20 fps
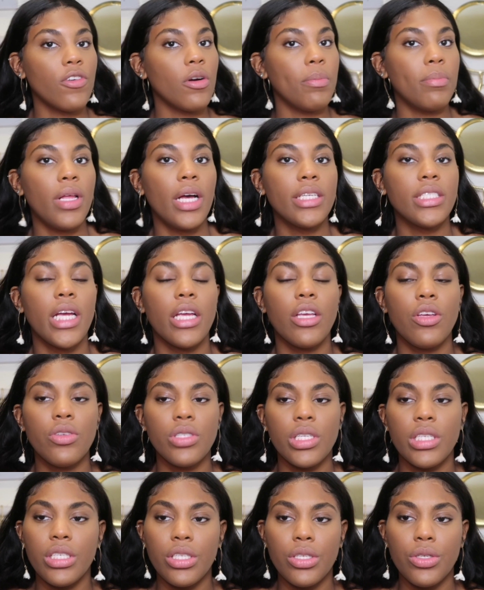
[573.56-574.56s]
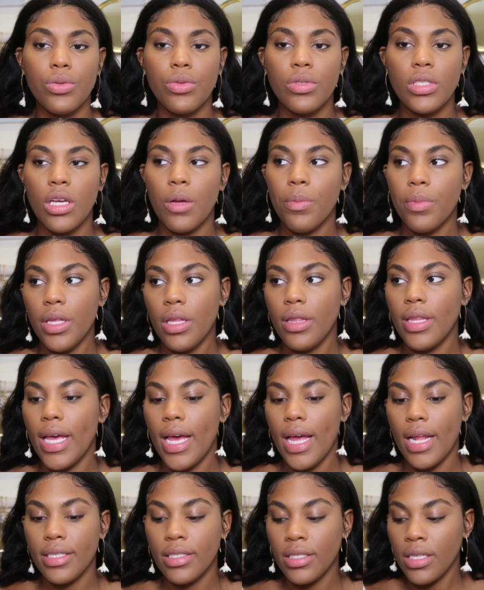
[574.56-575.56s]
For blush, I usually use something
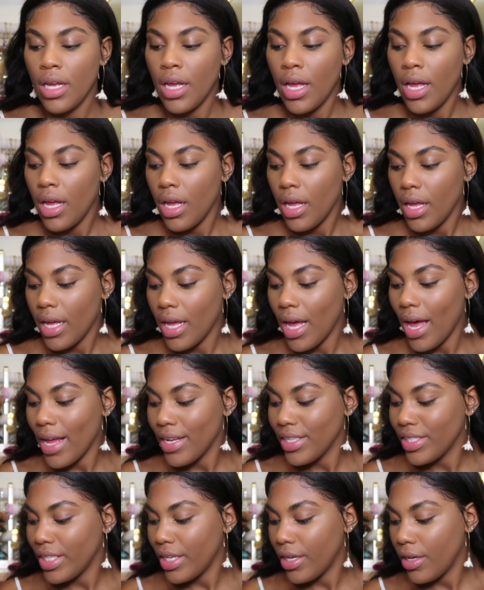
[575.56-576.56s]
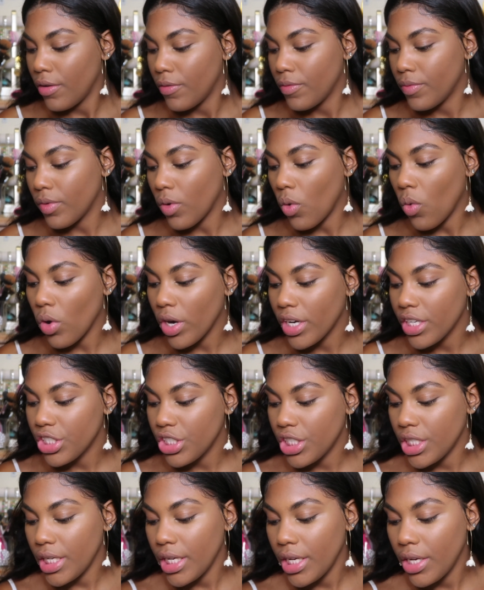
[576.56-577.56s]
that's kind of
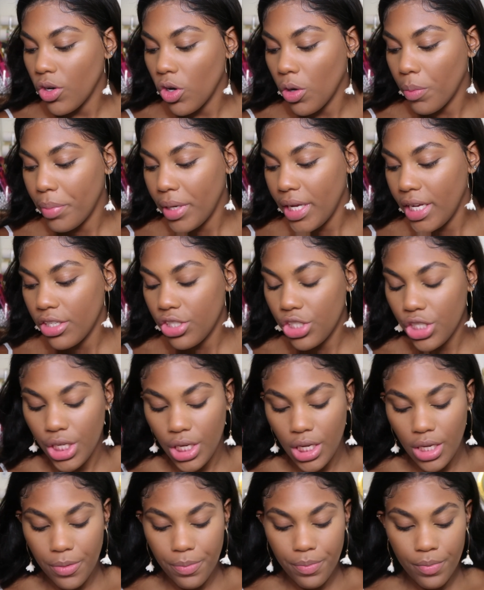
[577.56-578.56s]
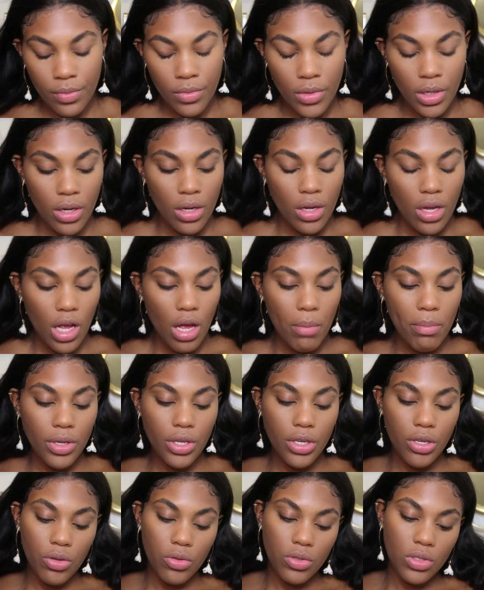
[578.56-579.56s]
orangey or peachy. I'm gonna
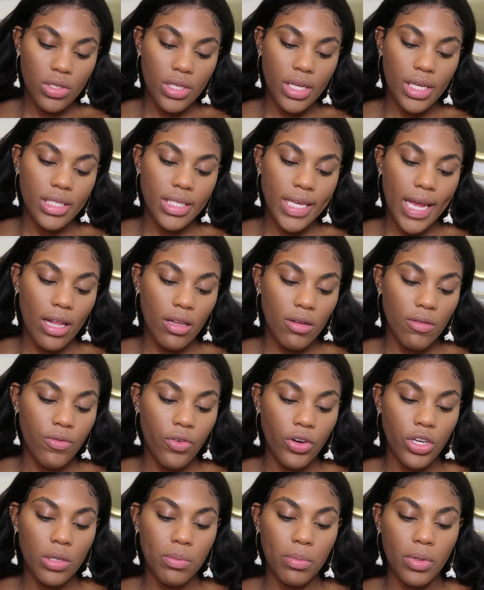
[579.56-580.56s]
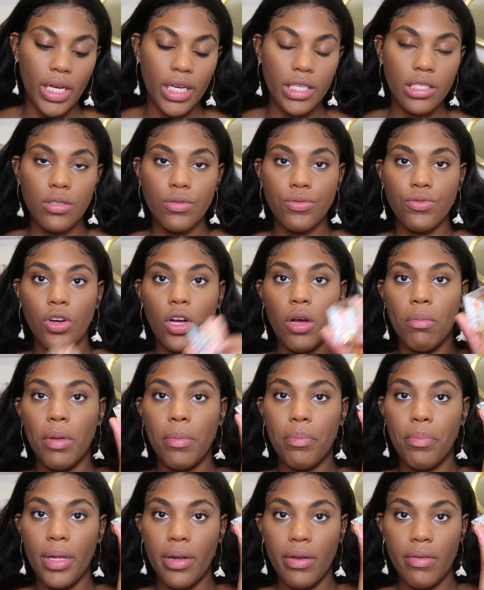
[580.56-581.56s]
use this California blush from
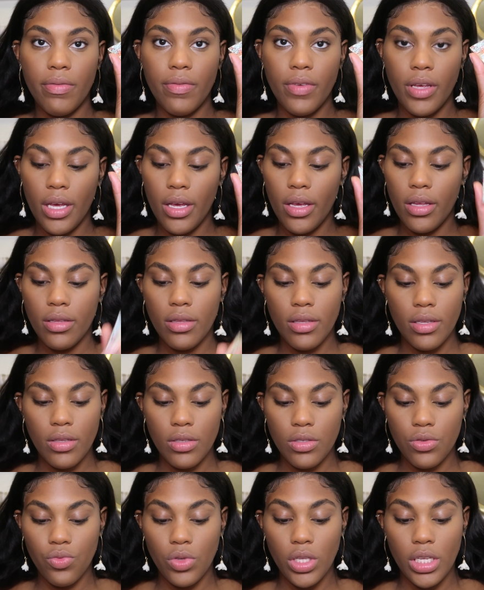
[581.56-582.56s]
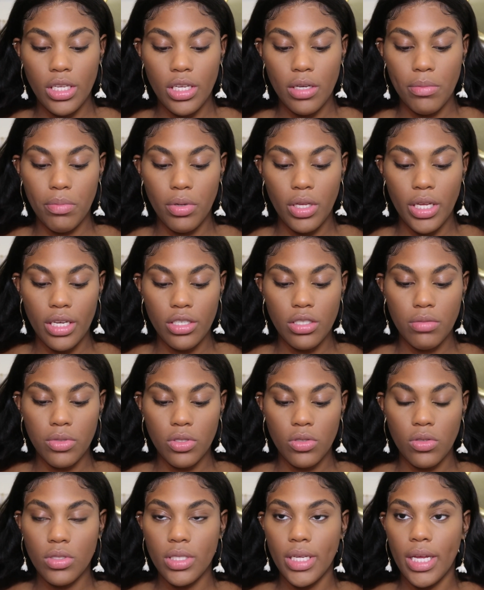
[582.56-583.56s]
Benefit. It's really good blush.
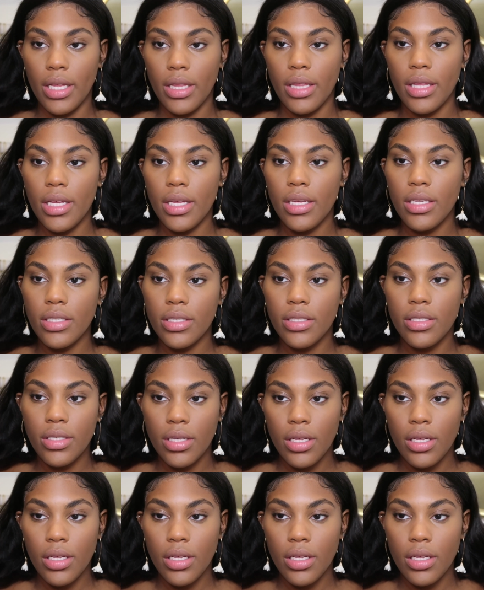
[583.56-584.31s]
It's gonna take this